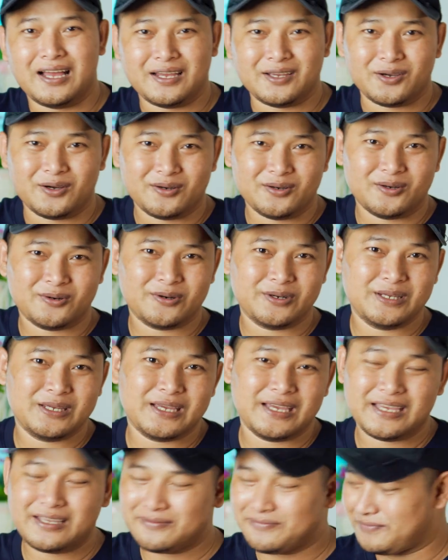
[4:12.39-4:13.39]
I
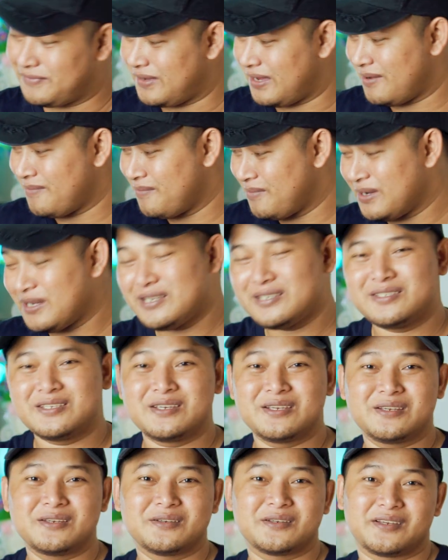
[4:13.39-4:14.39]
already have
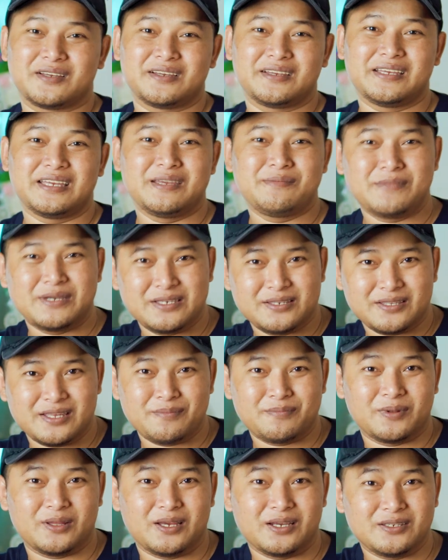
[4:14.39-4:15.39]
amazing image
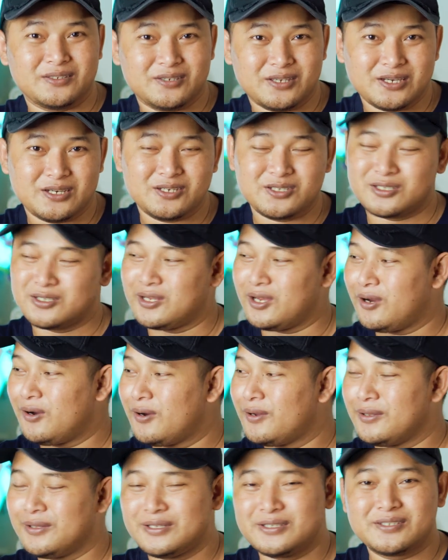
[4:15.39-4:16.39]
stabilization
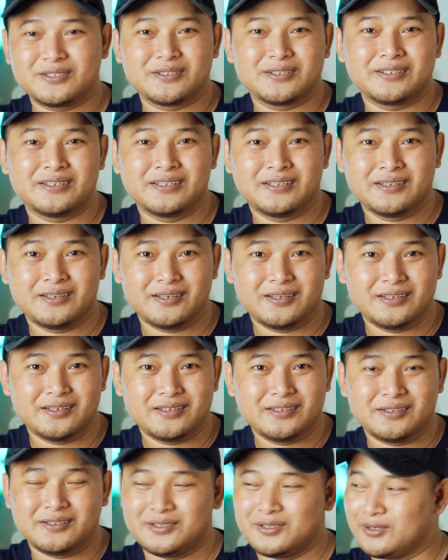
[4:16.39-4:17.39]
on this
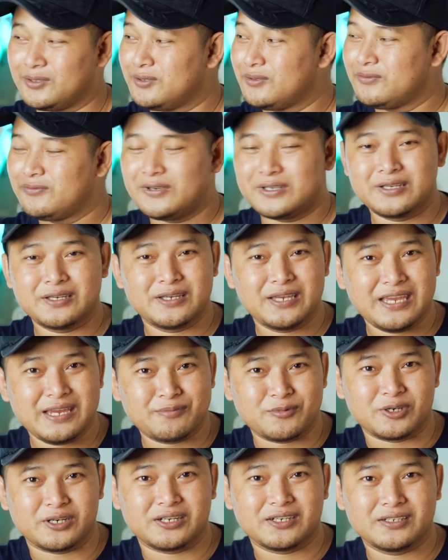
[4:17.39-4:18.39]
you know fucking
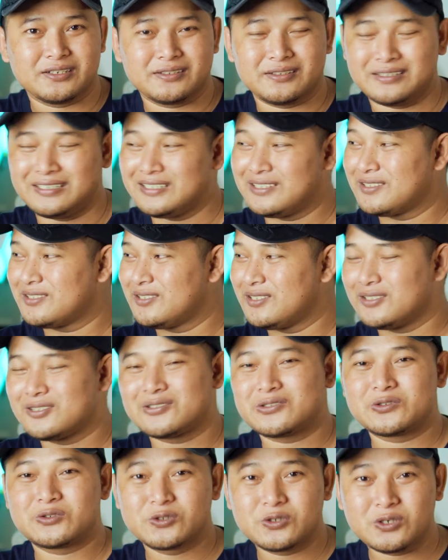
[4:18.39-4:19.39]
camera it's
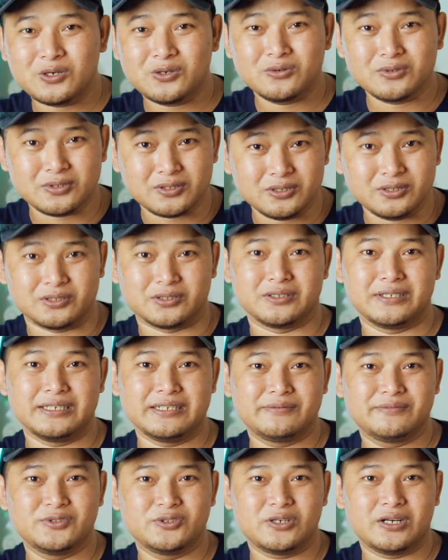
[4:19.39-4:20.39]
just so good
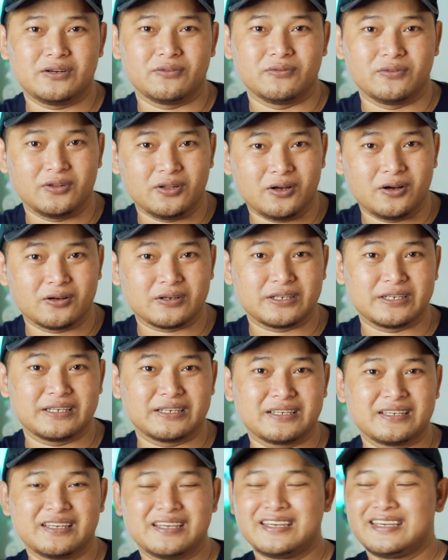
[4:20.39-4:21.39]
if you are
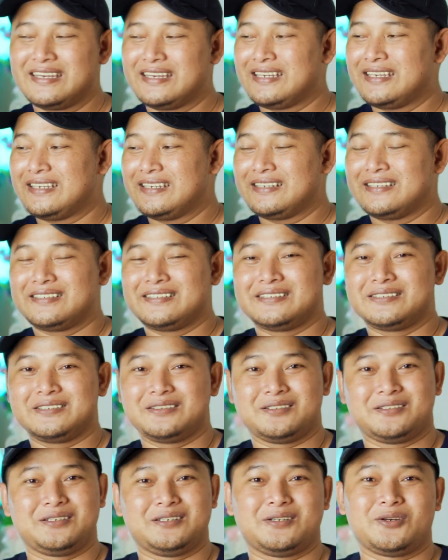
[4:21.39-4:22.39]
vlogging
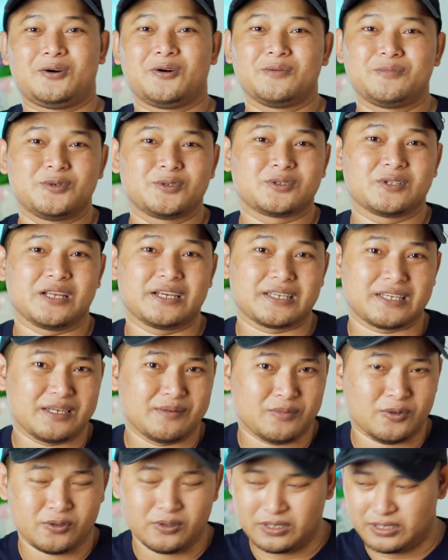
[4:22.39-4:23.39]
it almost like
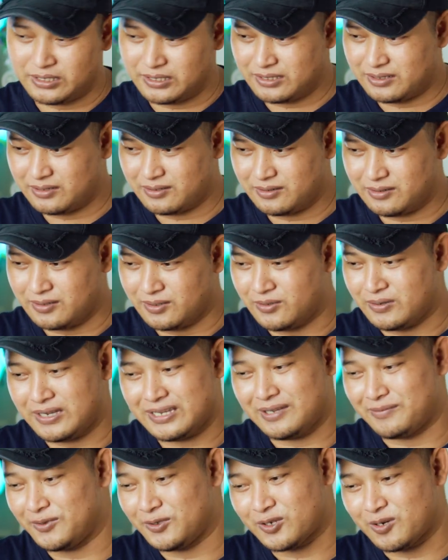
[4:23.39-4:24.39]
gimbal like you know
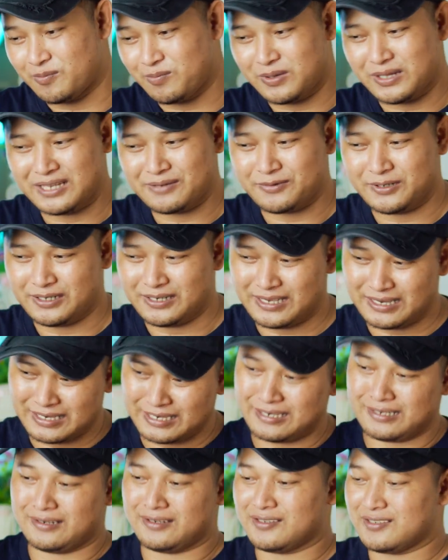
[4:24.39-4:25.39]
I have no complaint with it
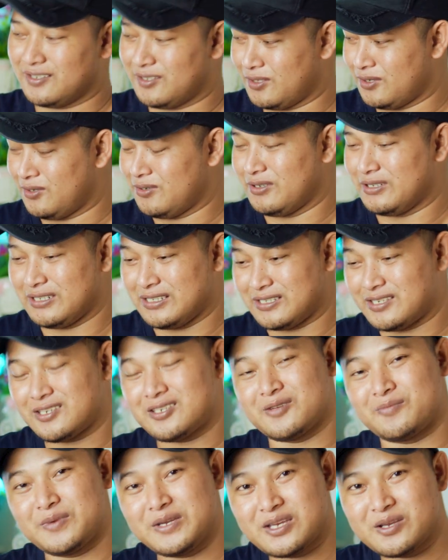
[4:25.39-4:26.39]
again you know is
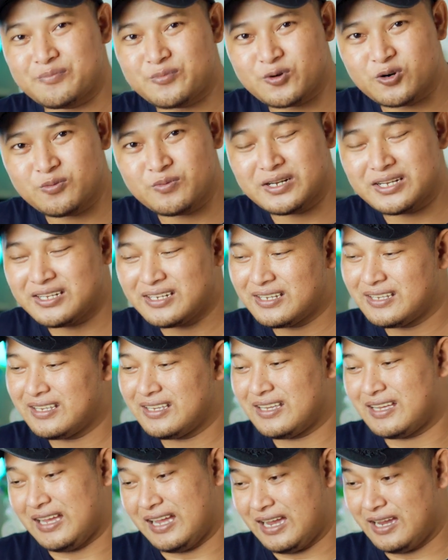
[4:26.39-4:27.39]
this a big improvement
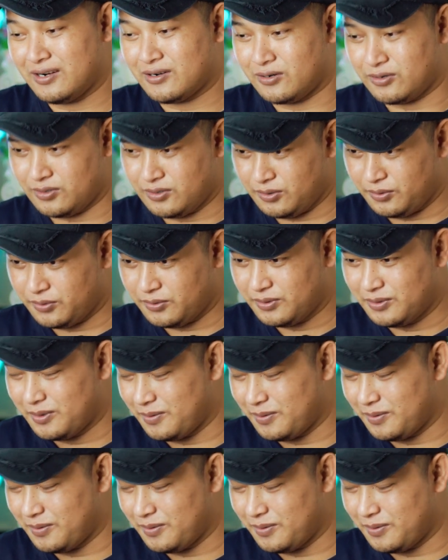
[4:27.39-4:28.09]
I don't know